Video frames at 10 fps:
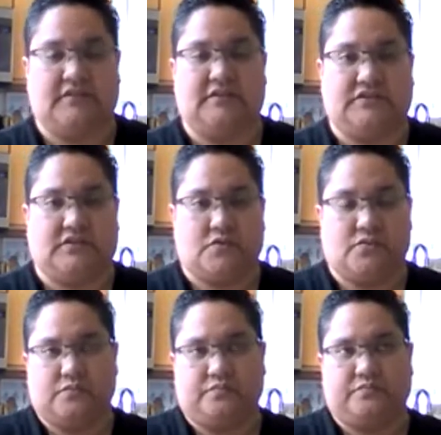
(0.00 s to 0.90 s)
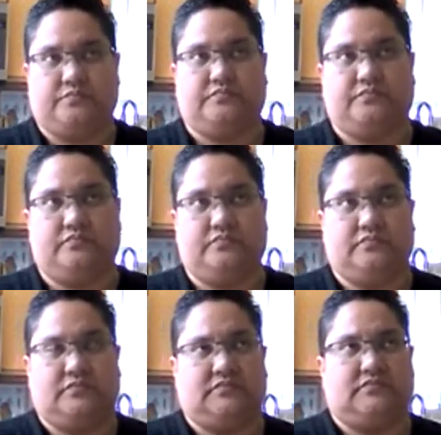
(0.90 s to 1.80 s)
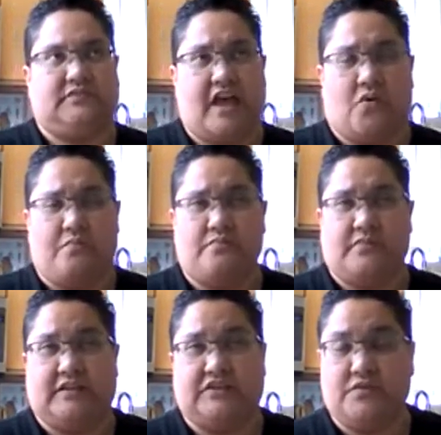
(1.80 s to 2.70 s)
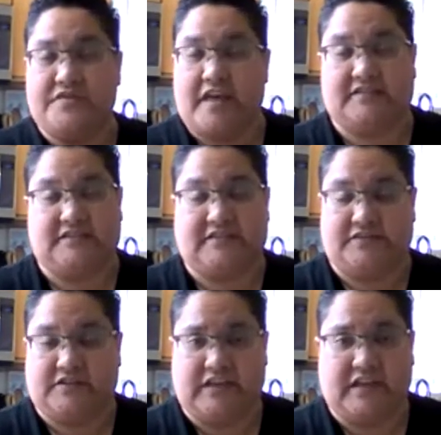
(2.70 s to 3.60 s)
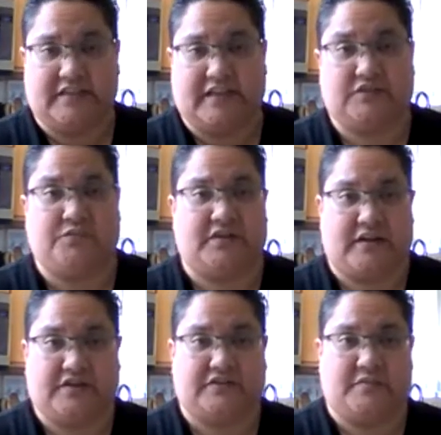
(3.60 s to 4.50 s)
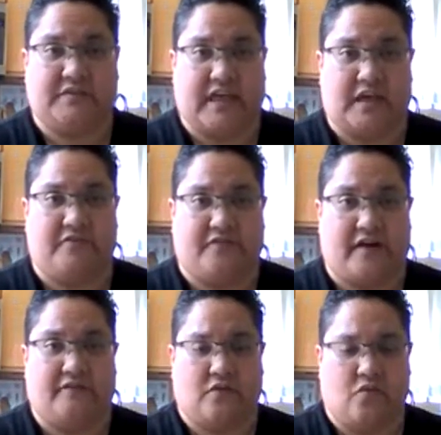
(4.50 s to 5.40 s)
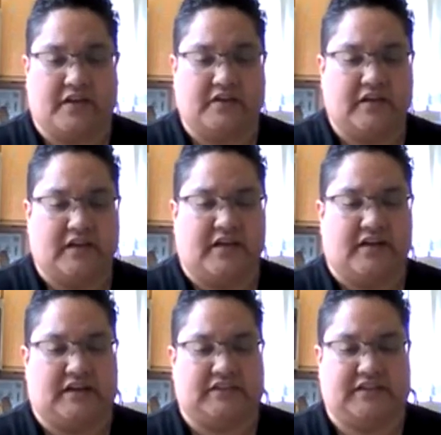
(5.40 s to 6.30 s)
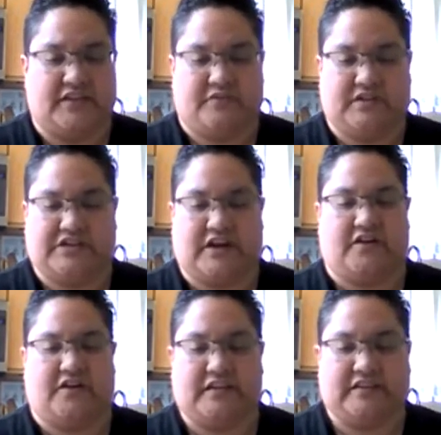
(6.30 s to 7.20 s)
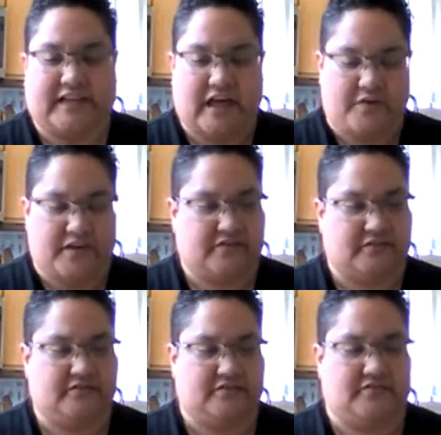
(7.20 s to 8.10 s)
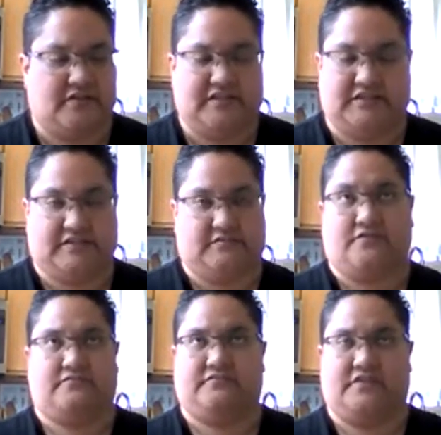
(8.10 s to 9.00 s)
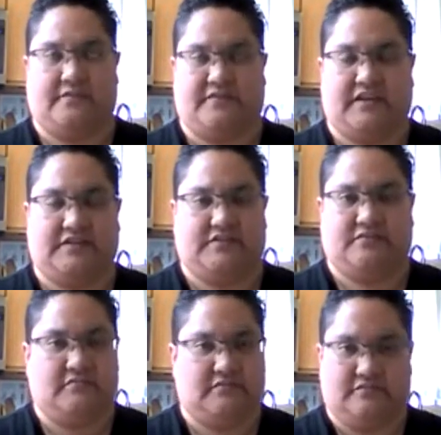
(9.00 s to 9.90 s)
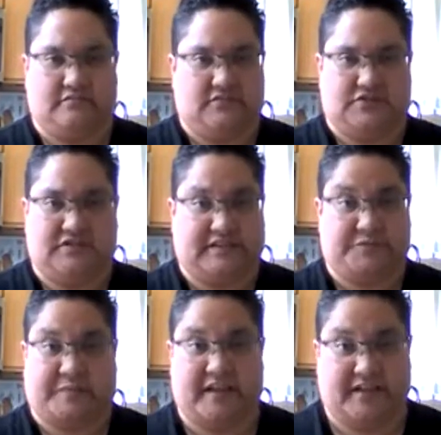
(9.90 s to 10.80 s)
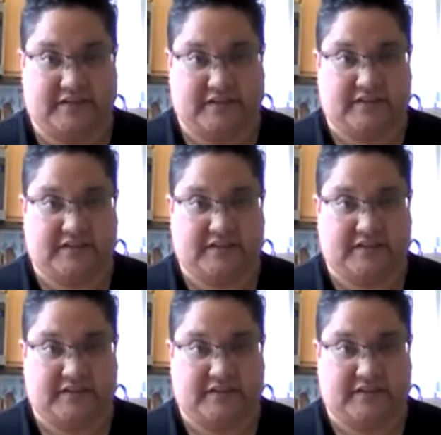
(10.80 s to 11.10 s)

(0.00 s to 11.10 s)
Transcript: So now in 2017, that's when it actually became a 501 C3 charity, allowing us to, or NOMV, to just expand,